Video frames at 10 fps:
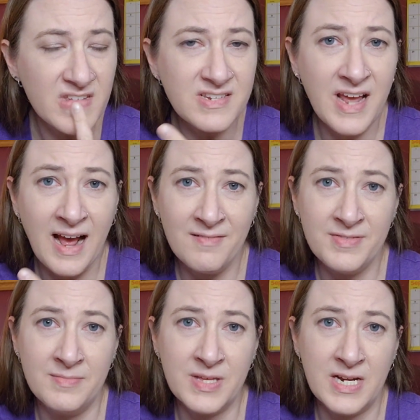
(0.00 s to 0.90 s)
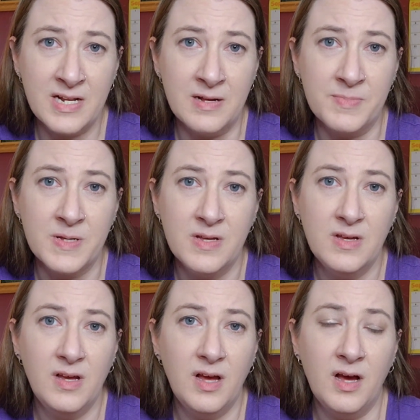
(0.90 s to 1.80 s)
to have them kit it up
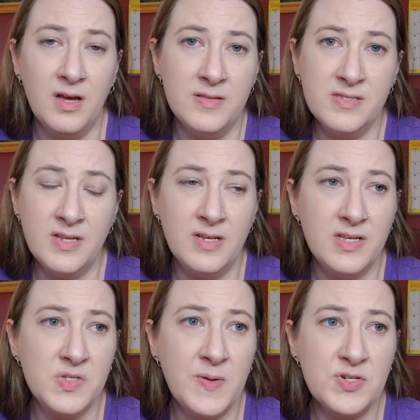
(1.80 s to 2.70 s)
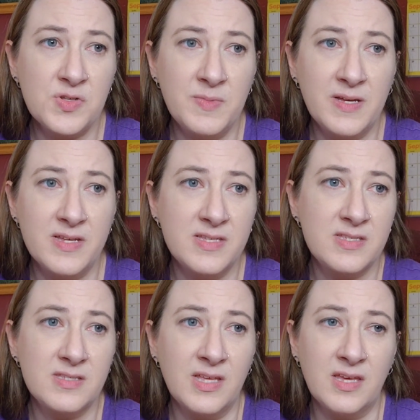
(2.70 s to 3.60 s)
and send it, especially
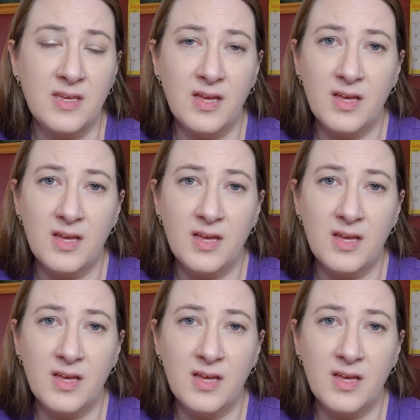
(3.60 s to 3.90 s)
because, like,